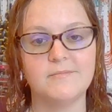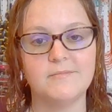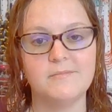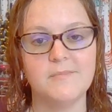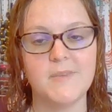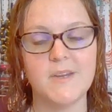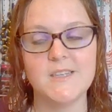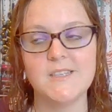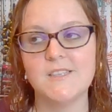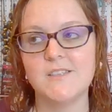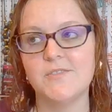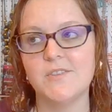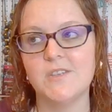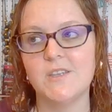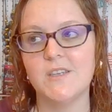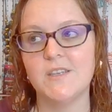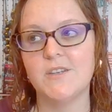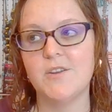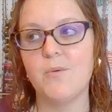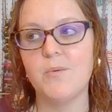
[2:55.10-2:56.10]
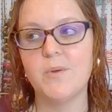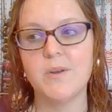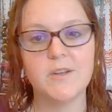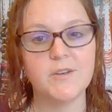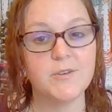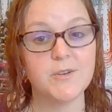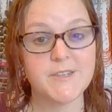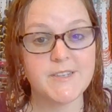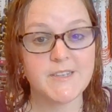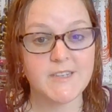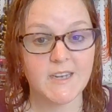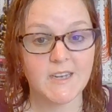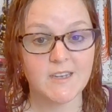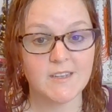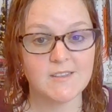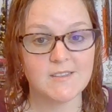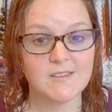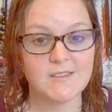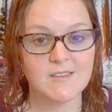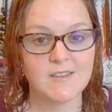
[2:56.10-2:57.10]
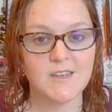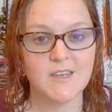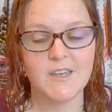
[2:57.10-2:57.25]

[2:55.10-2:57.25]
Makes us feel like no one understands.